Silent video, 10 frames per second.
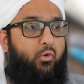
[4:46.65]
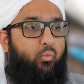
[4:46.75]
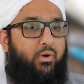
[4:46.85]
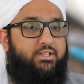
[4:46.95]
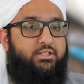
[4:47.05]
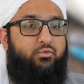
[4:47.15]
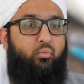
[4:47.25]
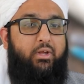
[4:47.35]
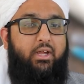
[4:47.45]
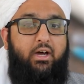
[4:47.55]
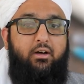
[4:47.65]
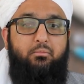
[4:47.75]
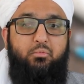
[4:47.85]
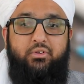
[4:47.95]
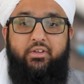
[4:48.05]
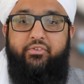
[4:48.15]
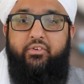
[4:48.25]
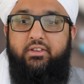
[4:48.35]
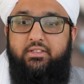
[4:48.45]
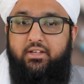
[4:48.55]
Once we are
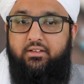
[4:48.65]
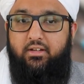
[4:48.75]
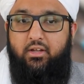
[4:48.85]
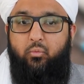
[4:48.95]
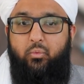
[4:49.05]
mutasaddid,